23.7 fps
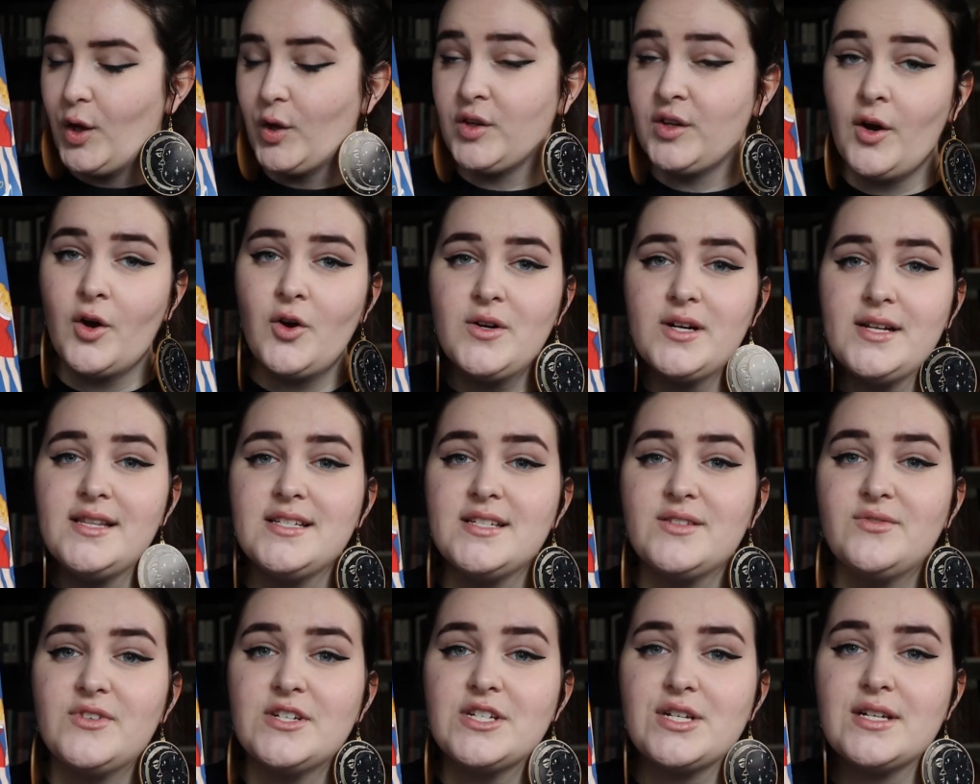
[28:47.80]
go to
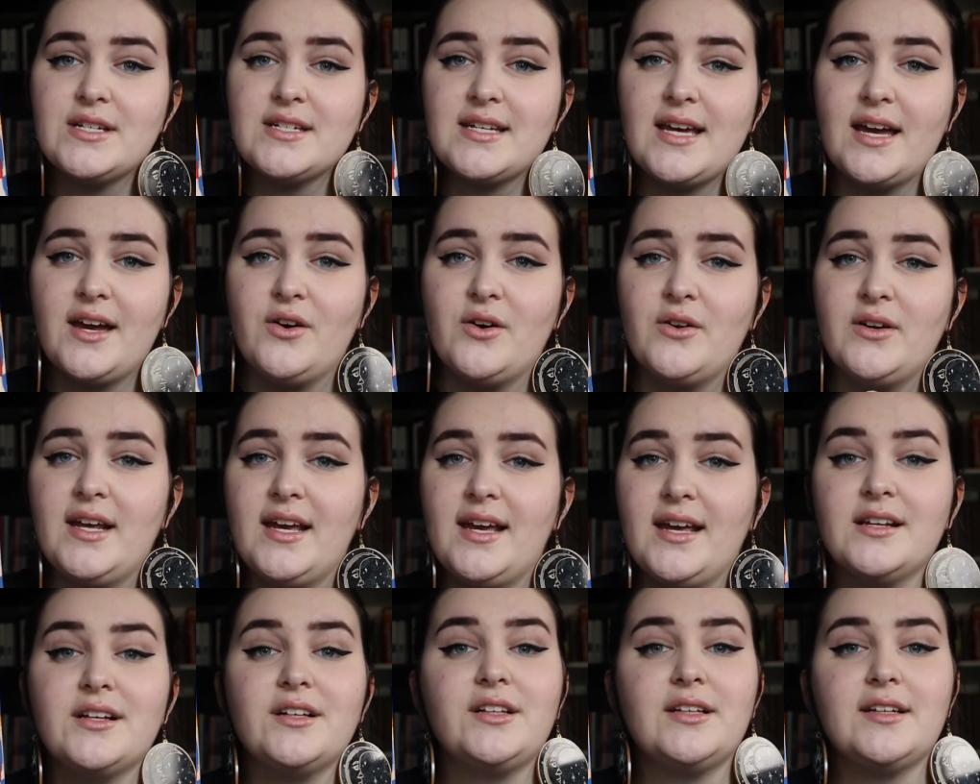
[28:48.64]
this fishing town
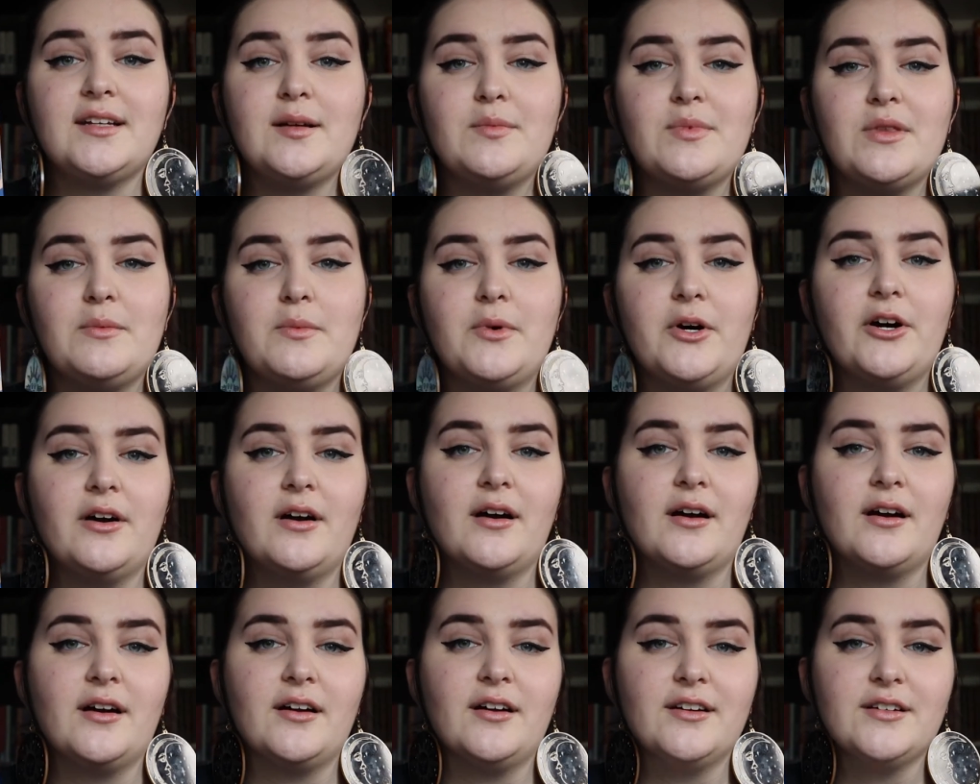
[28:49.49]
and clean up the
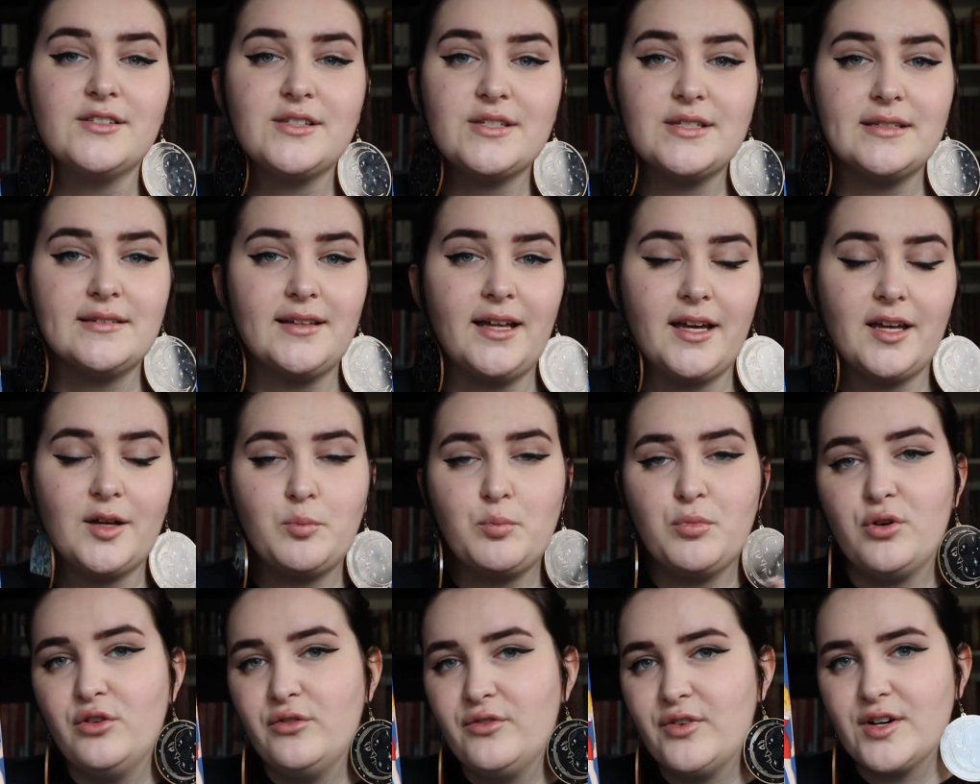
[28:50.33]
bar to like
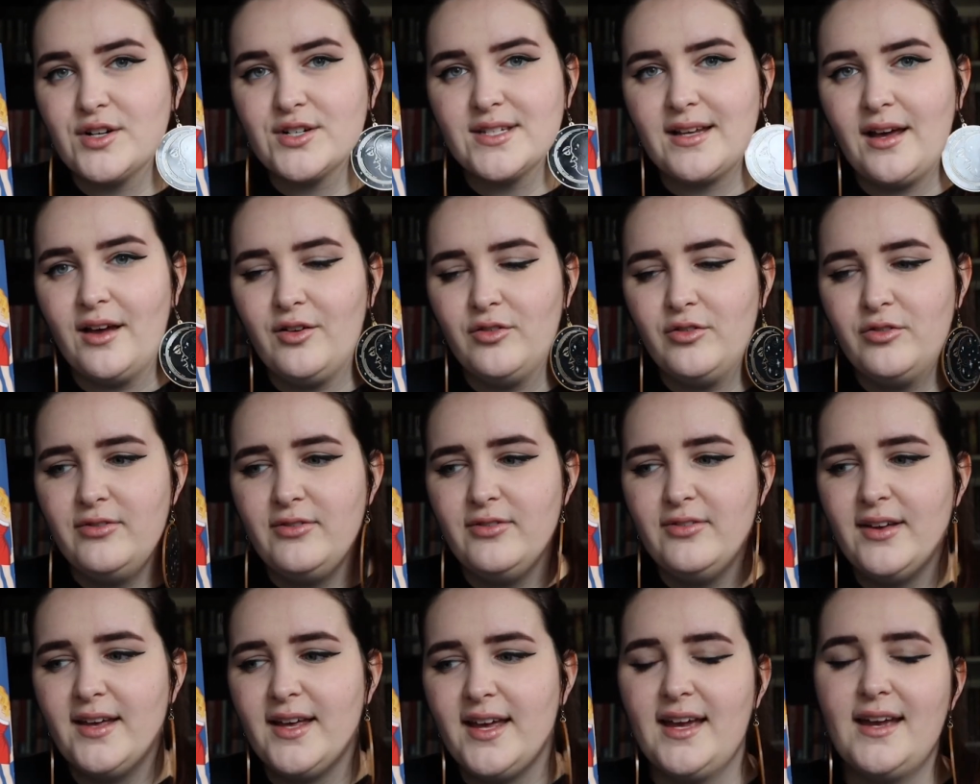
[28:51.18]
prove herself,
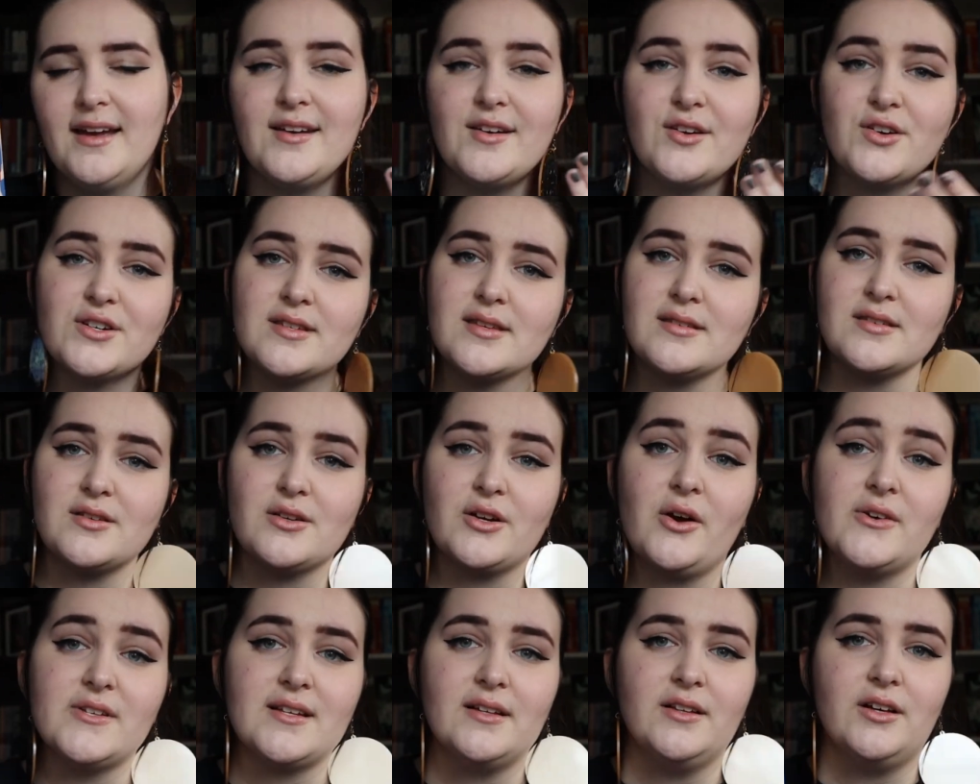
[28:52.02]
and her sister
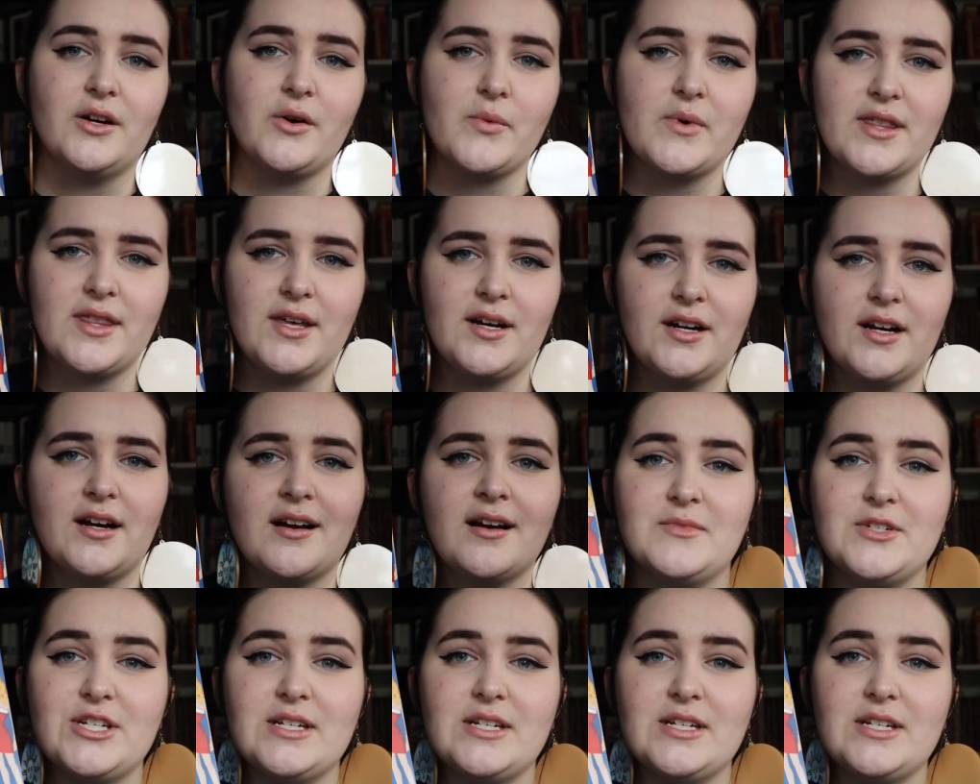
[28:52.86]
goes along with her.